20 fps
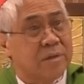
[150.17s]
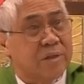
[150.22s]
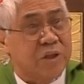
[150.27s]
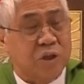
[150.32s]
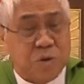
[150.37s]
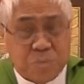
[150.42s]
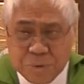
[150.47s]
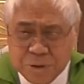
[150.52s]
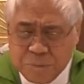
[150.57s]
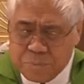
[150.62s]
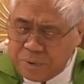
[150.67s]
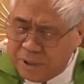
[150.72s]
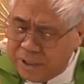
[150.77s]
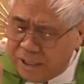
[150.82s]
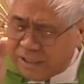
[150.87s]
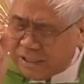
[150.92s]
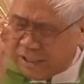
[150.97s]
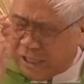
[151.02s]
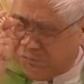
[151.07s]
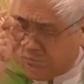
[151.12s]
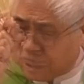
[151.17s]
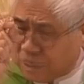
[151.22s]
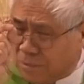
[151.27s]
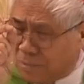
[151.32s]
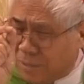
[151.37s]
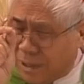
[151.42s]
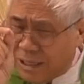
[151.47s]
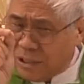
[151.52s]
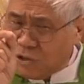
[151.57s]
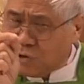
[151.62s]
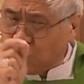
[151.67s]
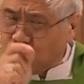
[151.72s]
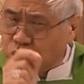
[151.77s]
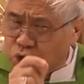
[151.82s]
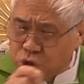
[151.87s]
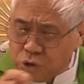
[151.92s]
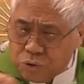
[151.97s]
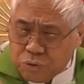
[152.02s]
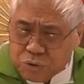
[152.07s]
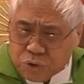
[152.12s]
Human beings have the mind to
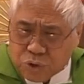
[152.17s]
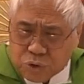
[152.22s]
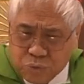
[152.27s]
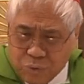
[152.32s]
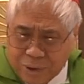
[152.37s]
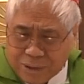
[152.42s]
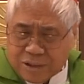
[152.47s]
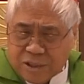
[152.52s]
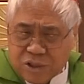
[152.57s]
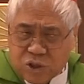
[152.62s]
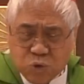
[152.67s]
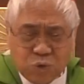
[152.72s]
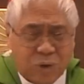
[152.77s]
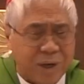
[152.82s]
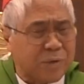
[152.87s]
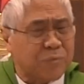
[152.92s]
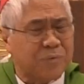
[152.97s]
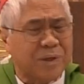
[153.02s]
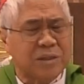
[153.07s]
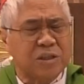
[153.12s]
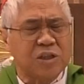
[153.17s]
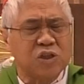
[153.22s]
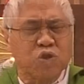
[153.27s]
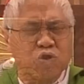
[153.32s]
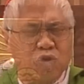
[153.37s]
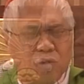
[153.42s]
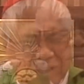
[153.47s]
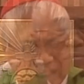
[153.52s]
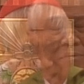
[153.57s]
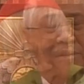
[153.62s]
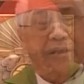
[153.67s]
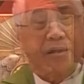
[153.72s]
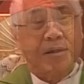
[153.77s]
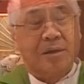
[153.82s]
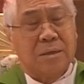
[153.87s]
choose what is right, what is wrong.